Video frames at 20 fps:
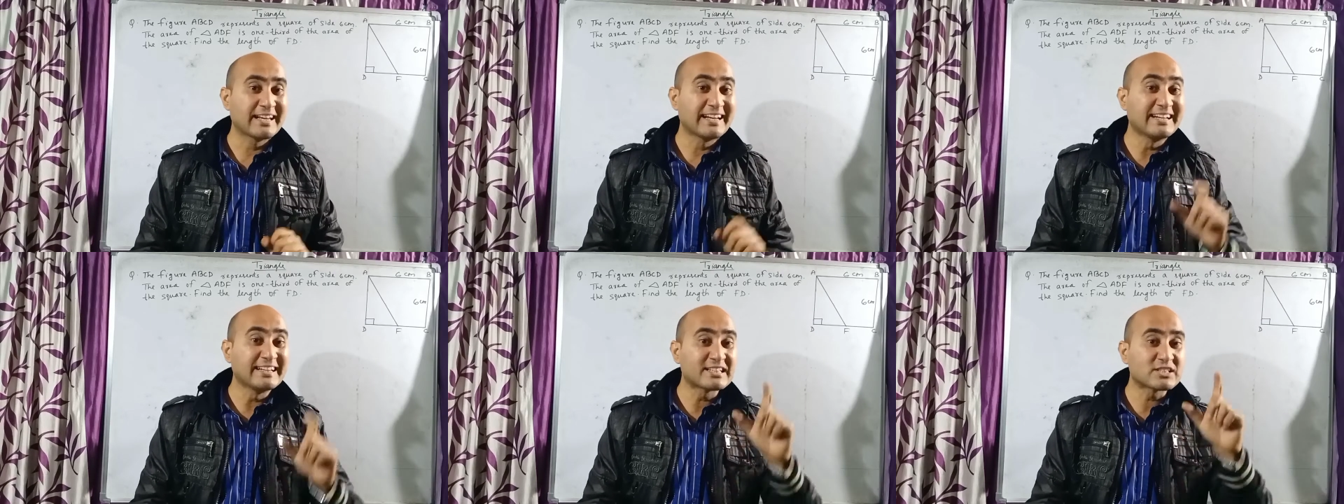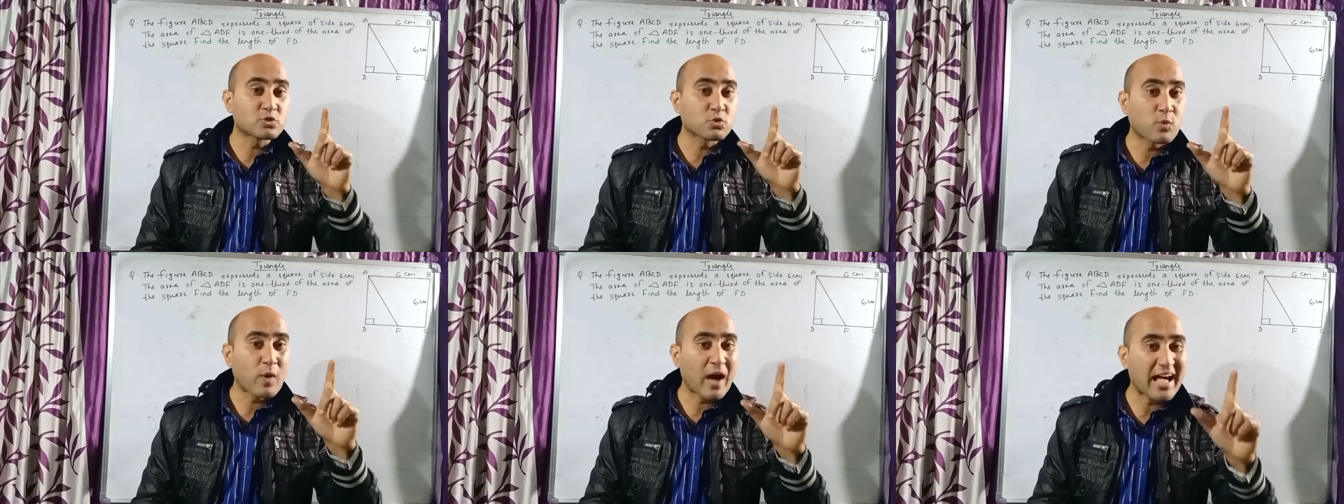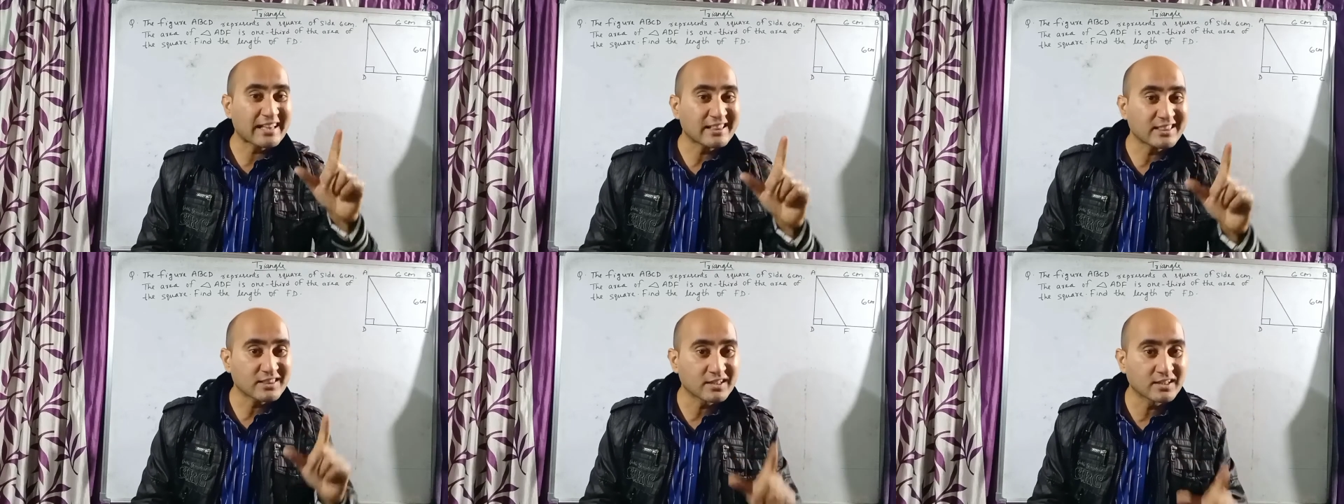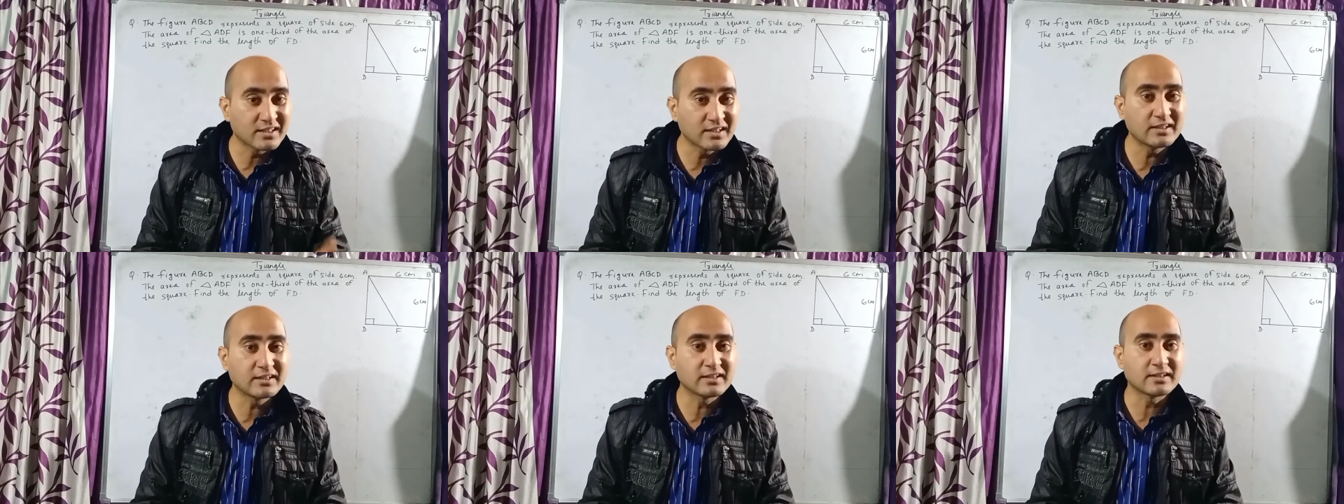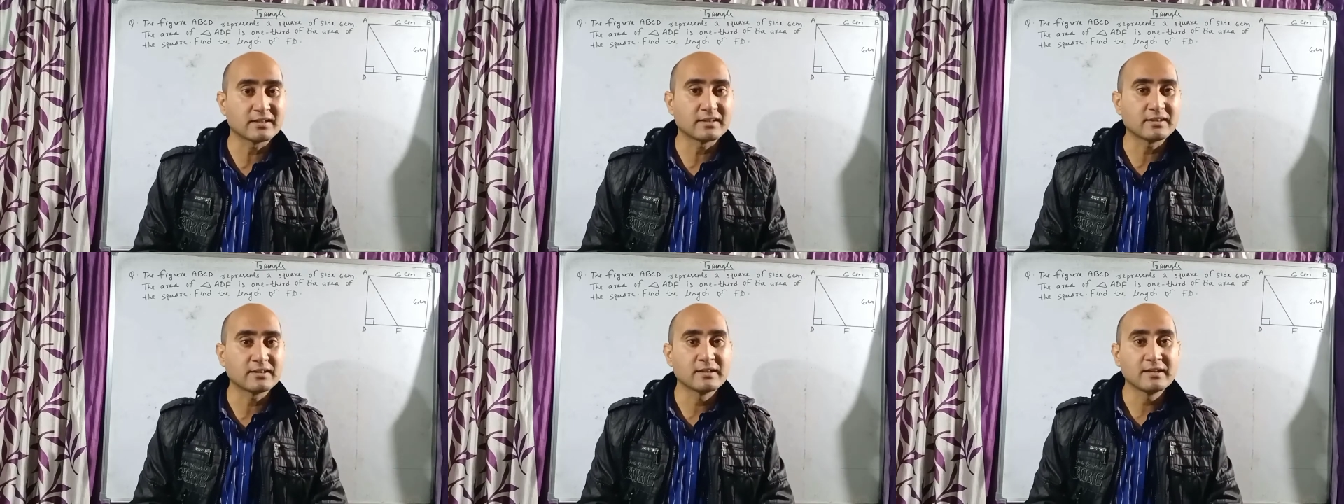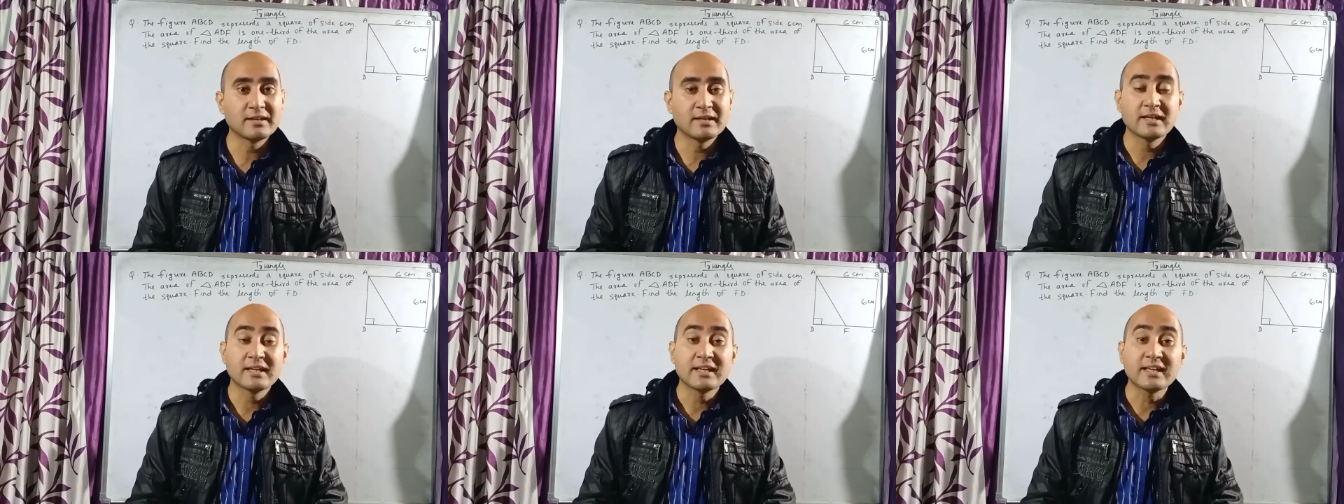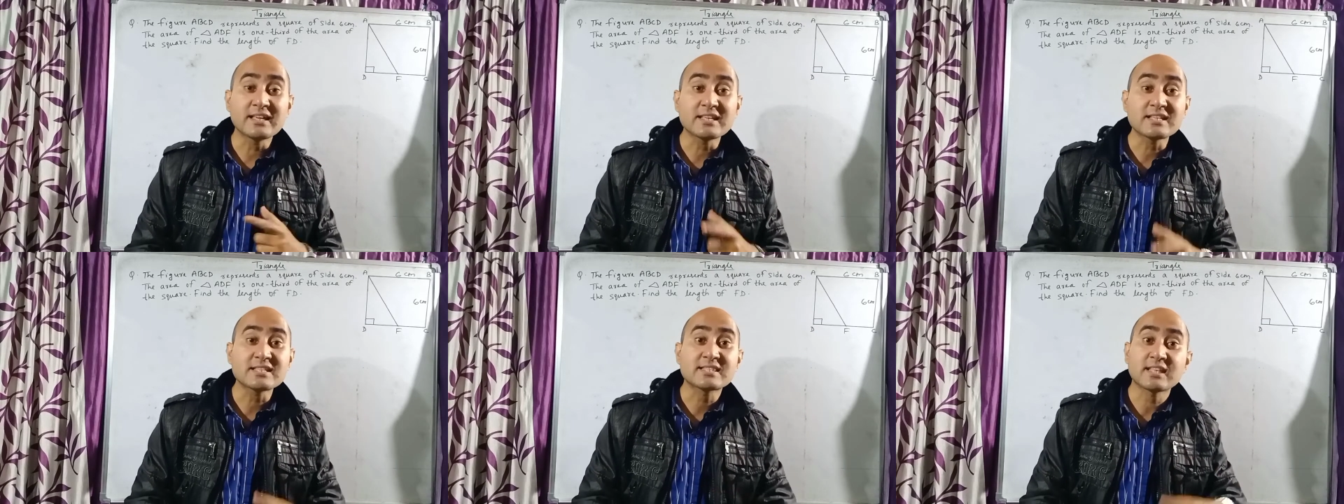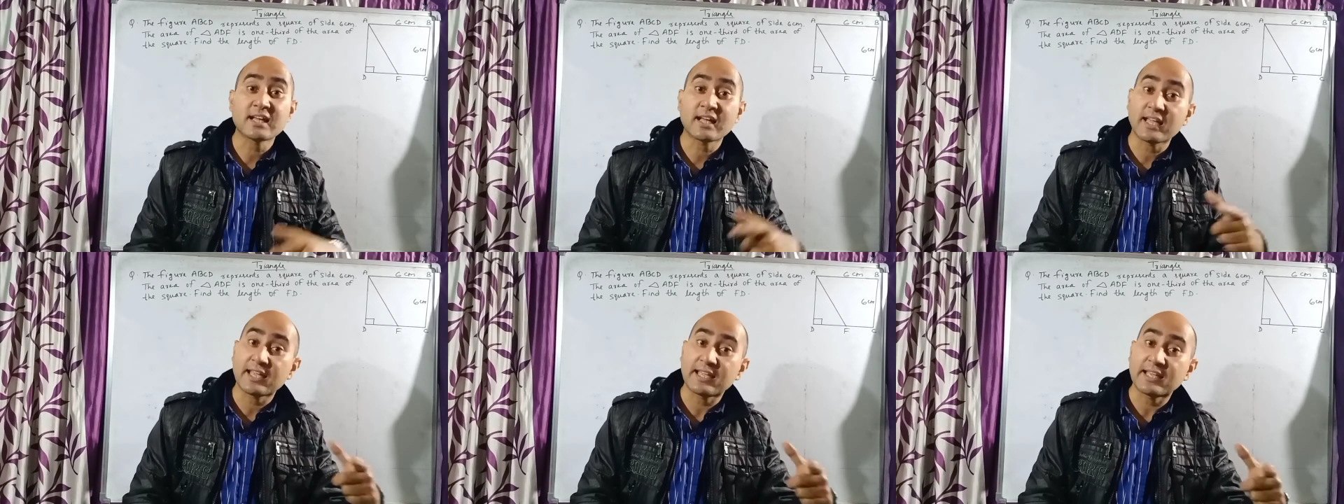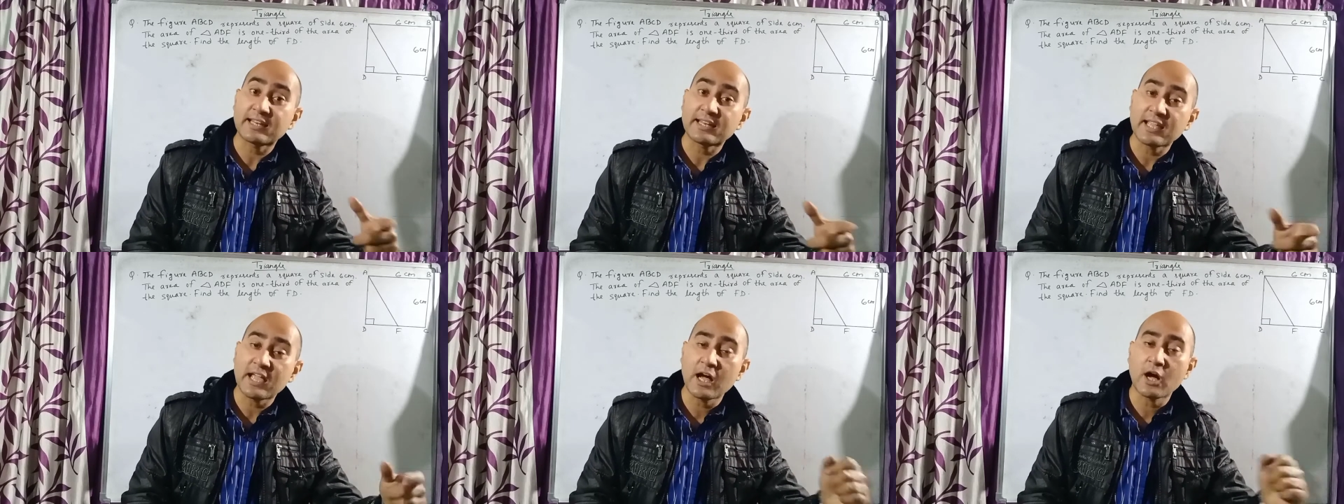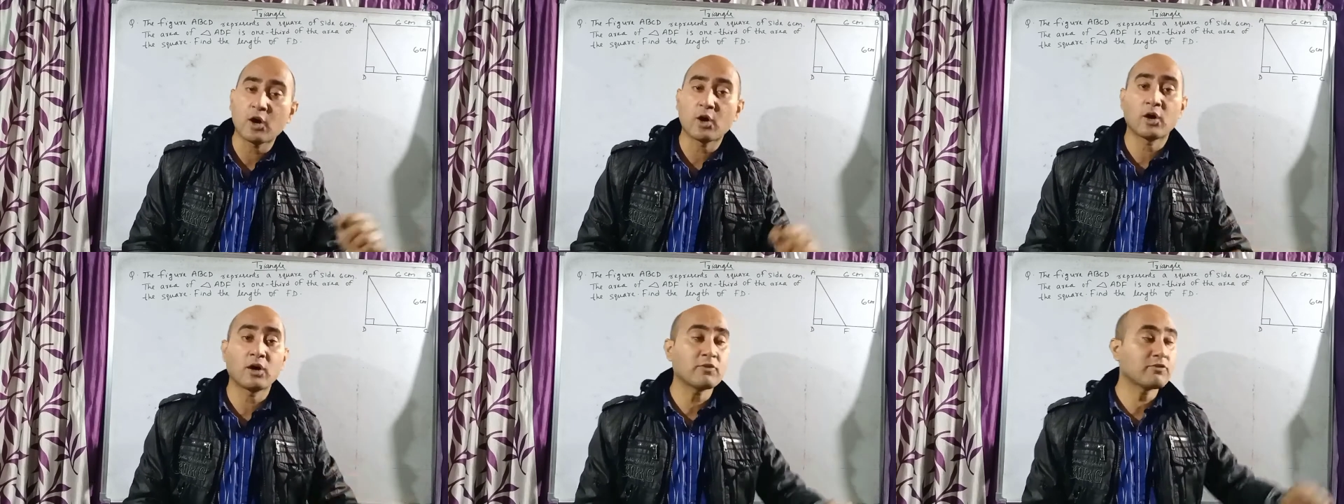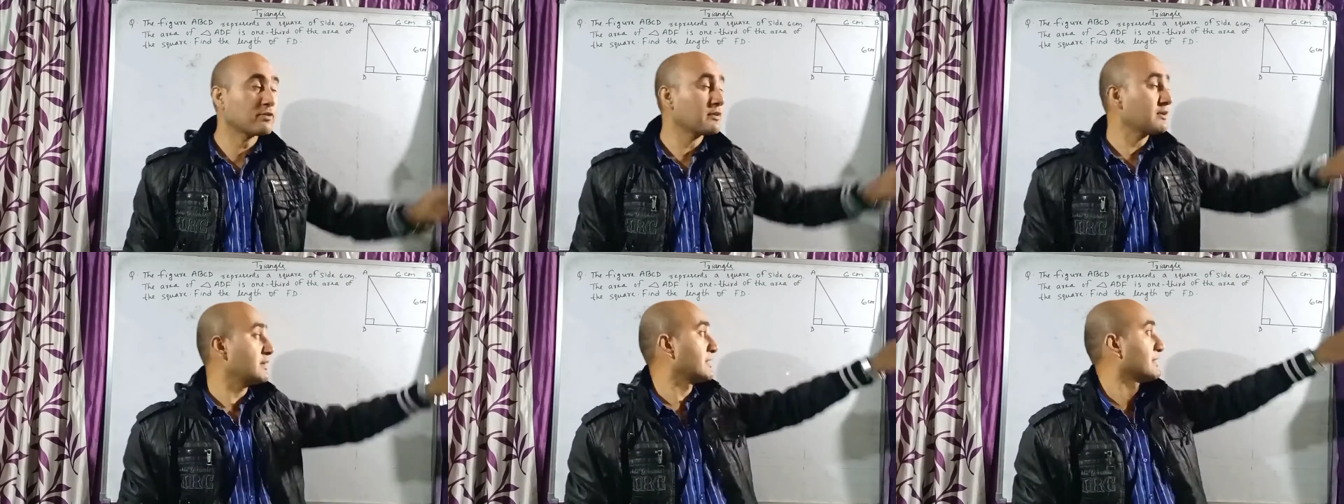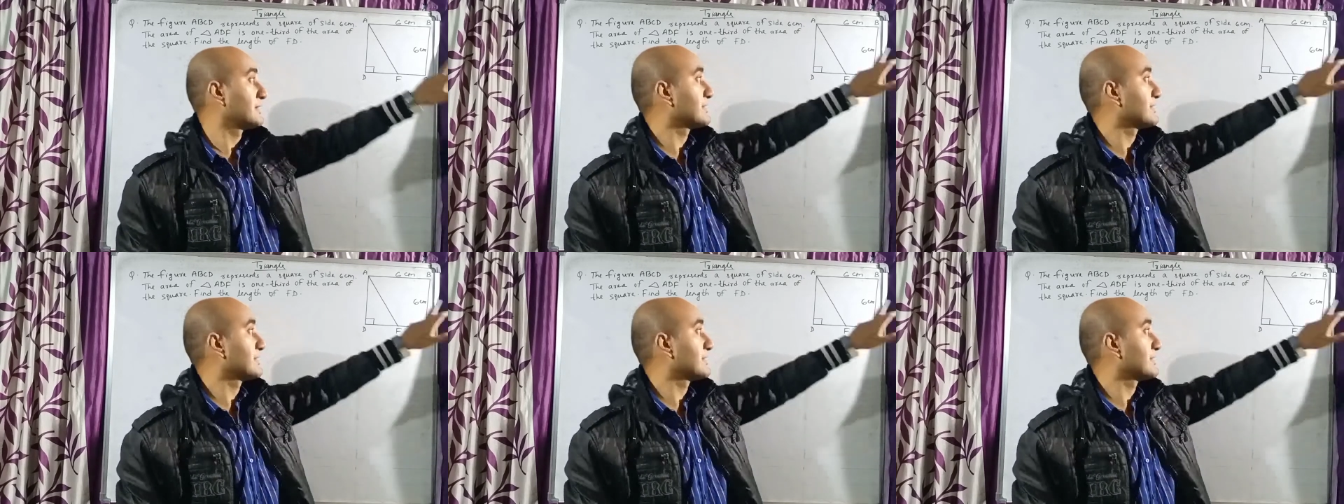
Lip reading: its 1/3 is the area of